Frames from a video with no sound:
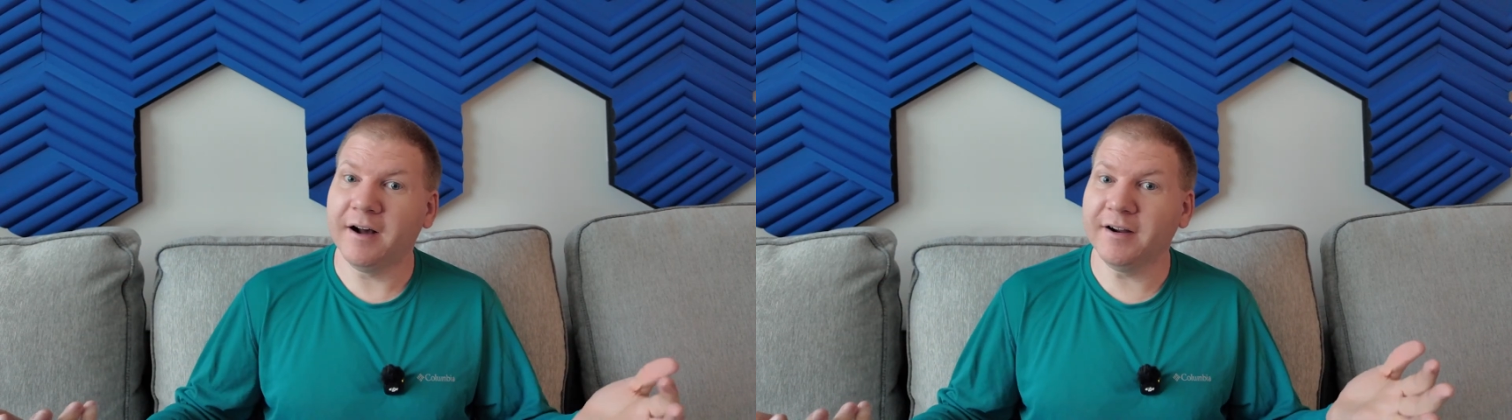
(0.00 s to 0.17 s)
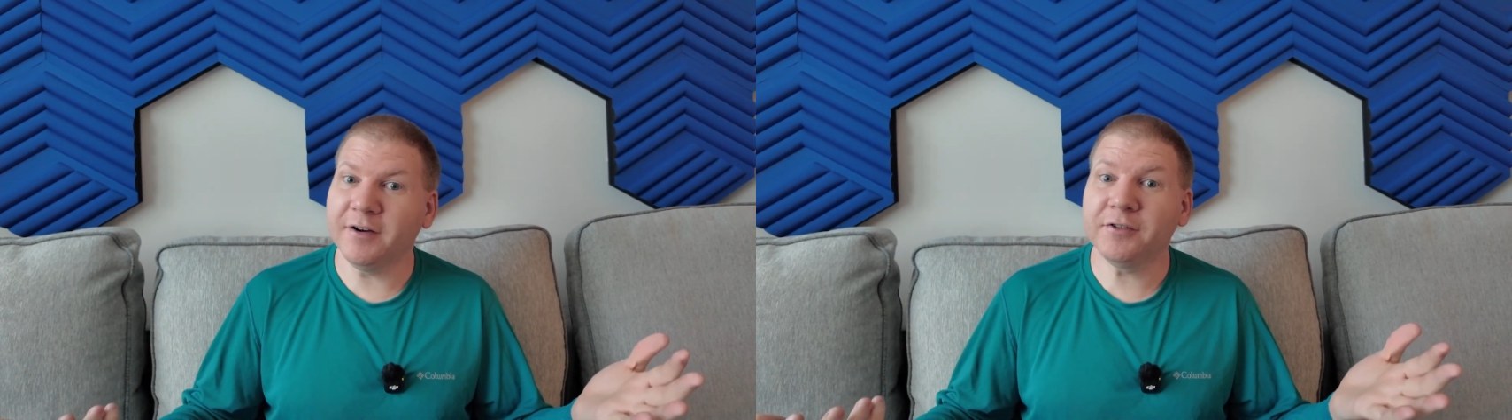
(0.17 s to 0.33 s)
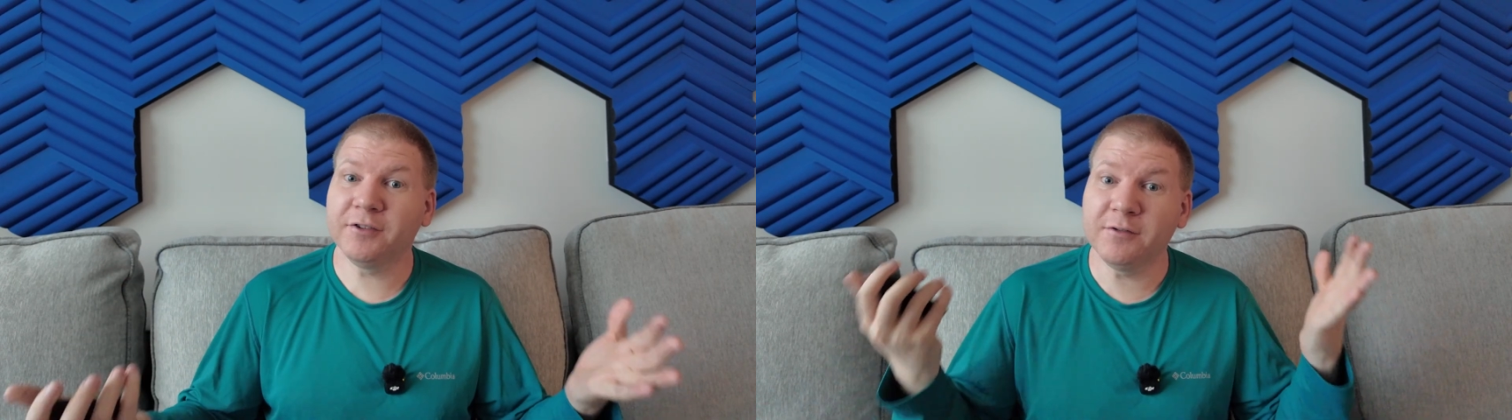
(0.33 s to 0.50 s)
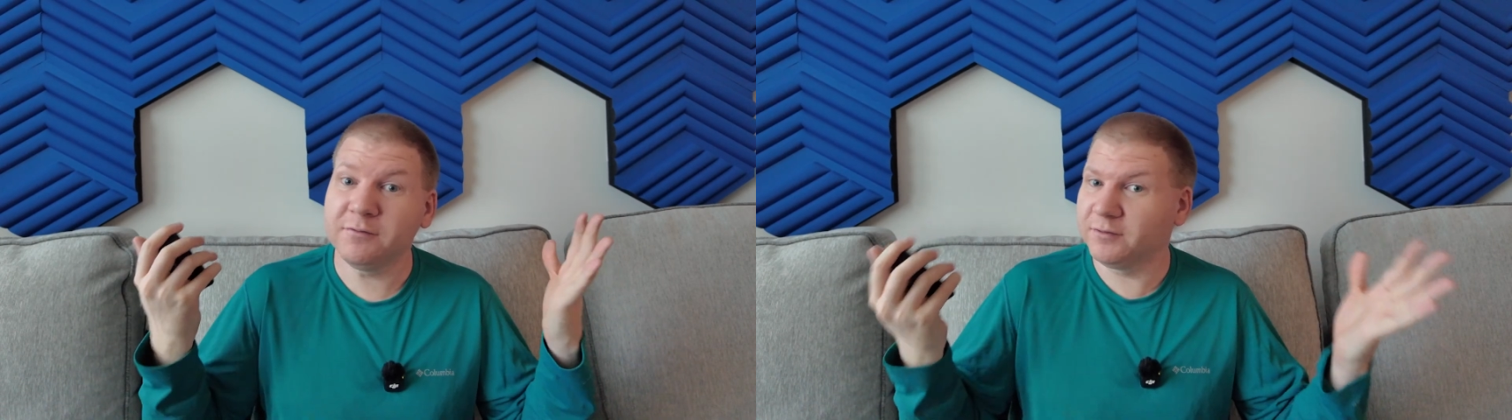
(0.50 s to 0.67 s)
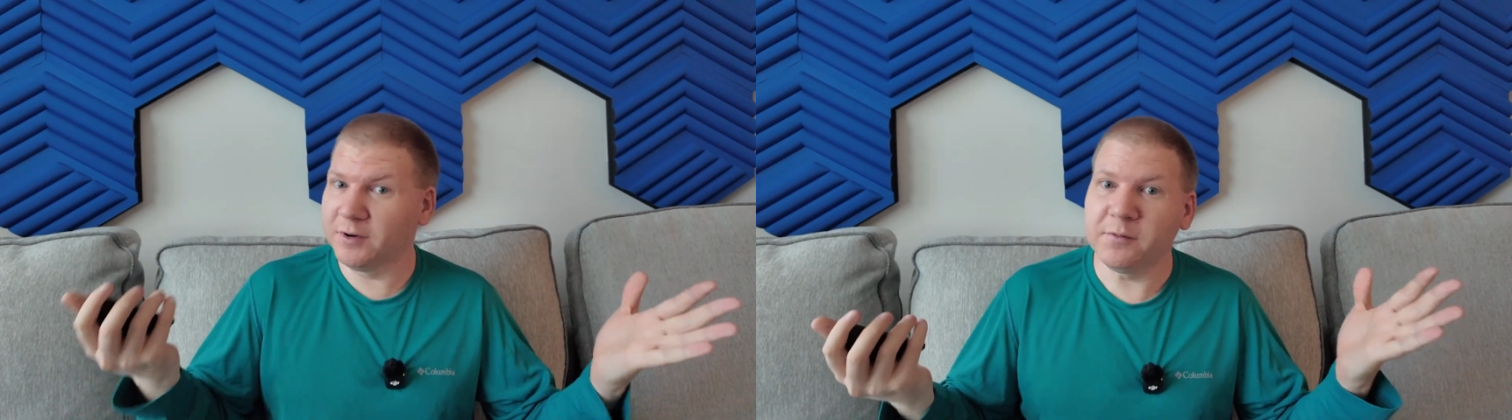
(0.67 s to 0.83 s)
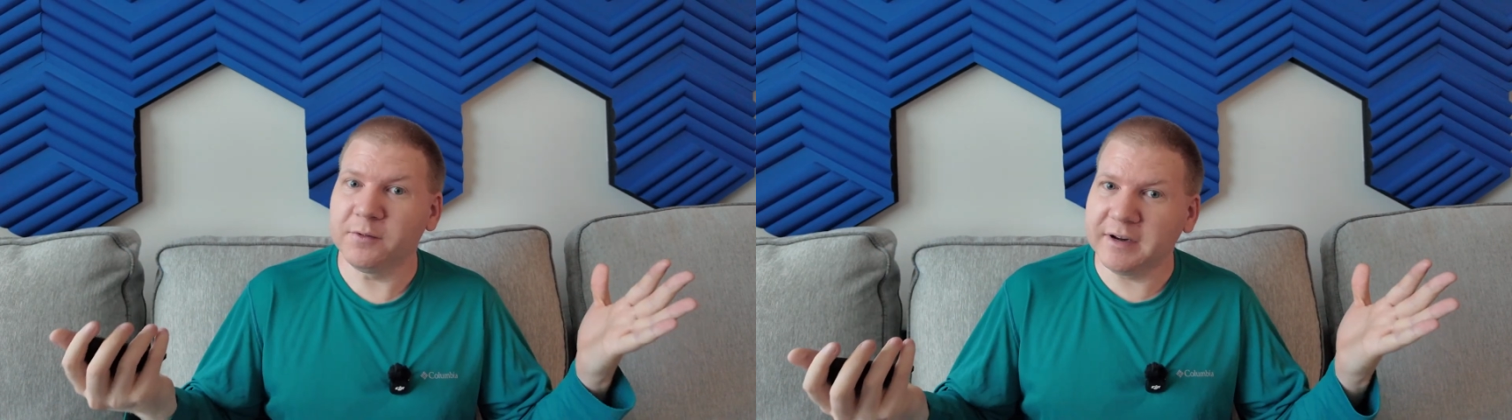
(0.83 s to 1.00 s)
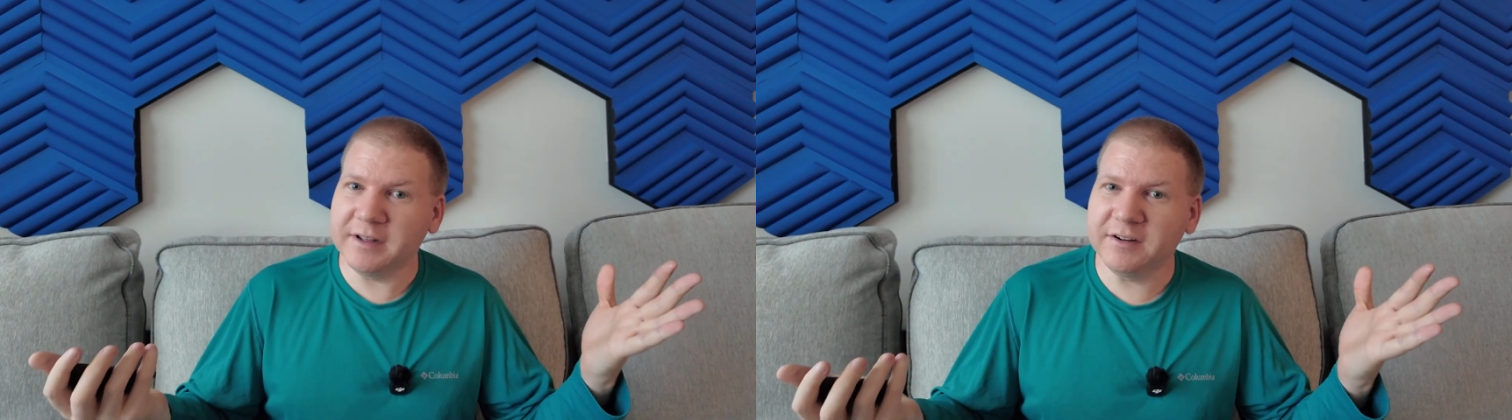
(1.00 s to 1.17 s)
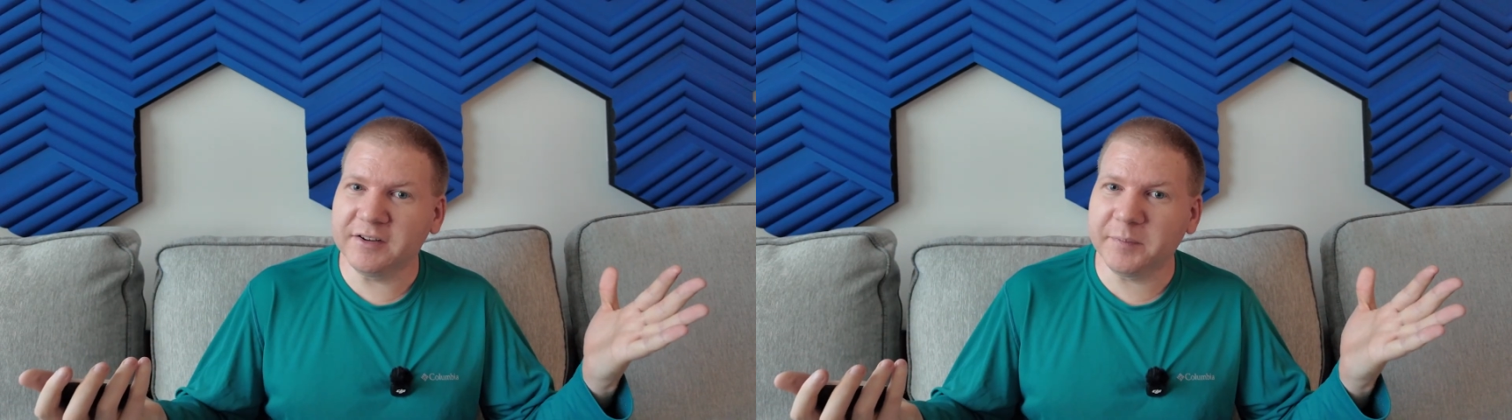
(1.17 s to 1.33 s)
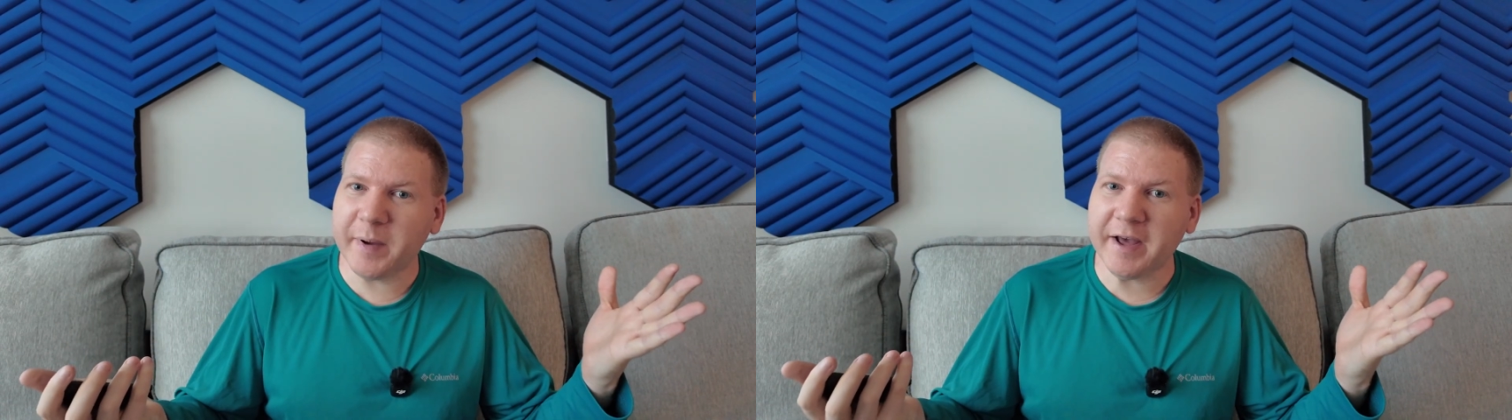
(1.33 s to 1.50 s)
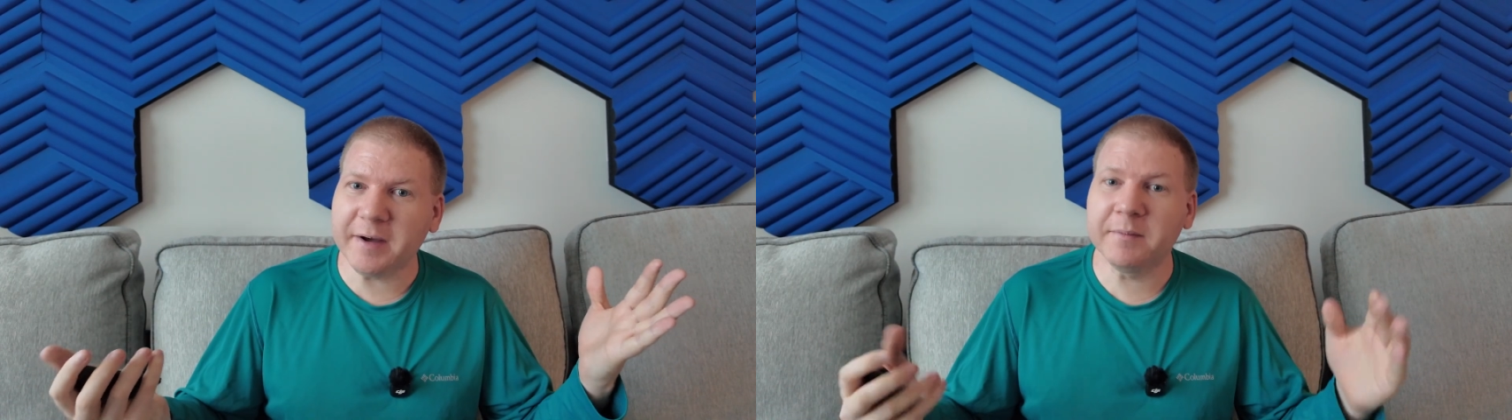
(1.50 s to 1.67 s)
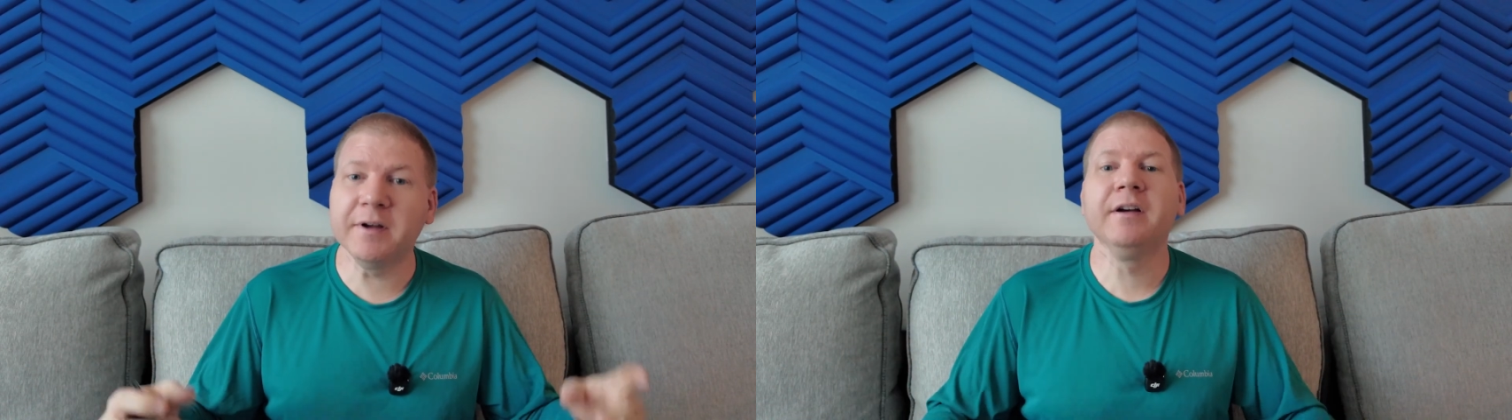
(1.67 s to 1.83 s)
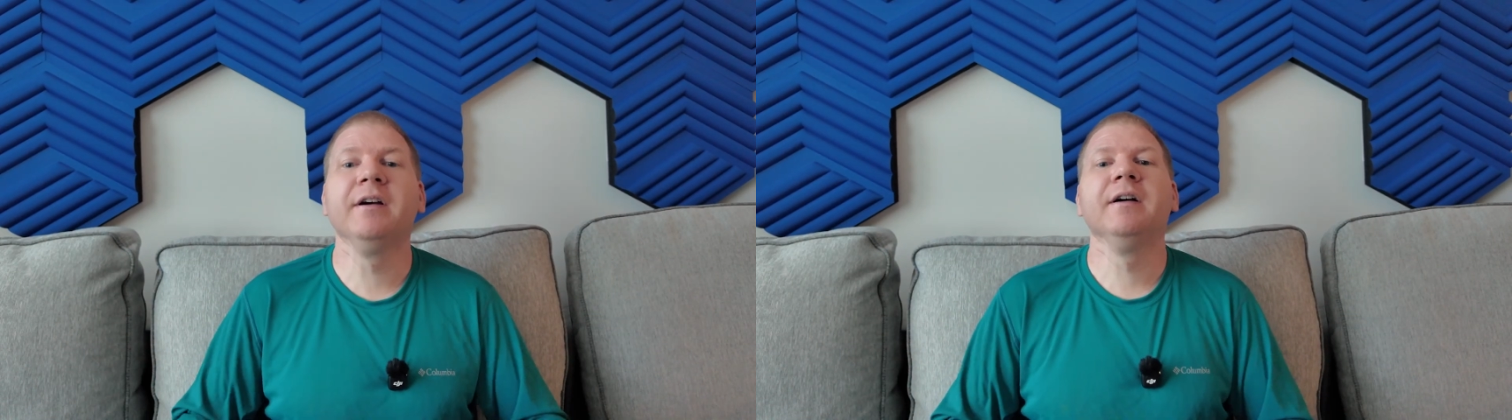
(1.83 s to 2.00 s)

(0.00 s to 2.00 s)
I also don't need the spam.